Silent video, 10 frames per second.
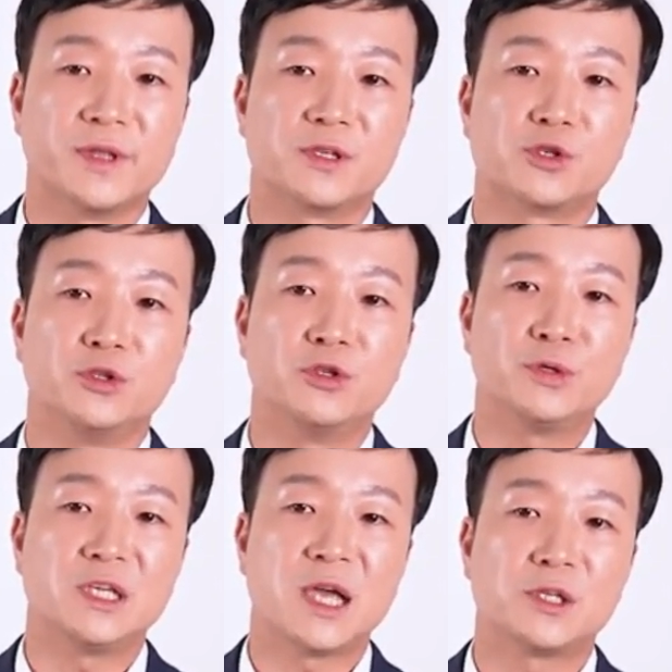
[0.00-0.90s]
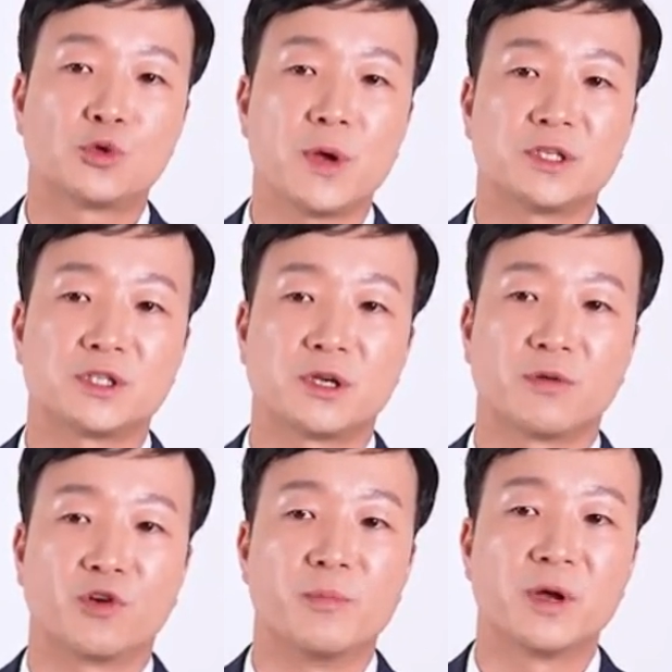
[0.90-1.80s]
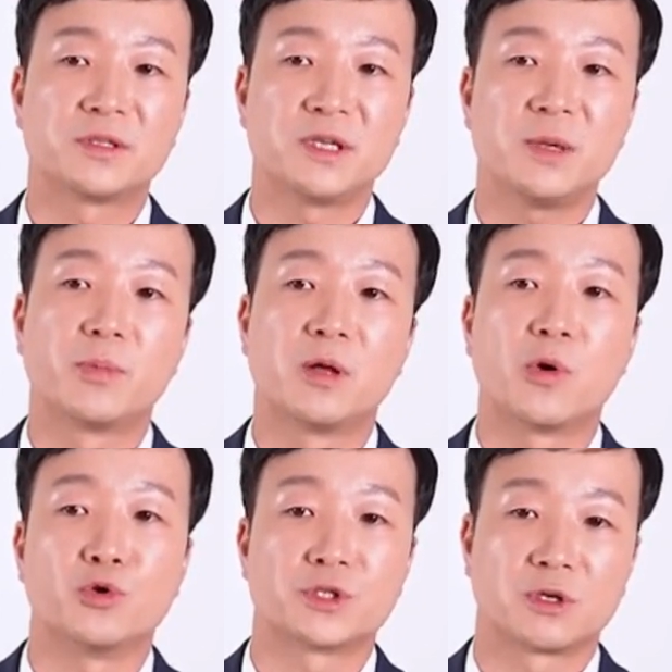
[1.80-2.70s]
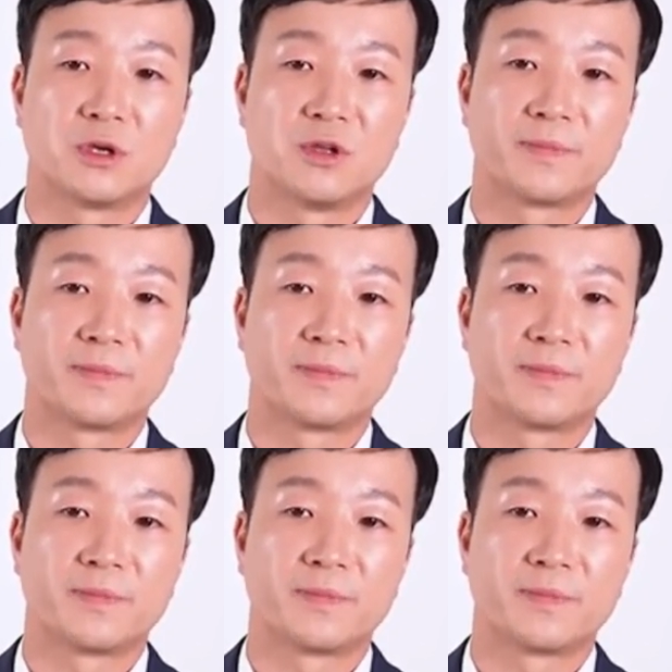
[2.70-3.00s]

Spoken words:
this UDA switch for multi-purpose.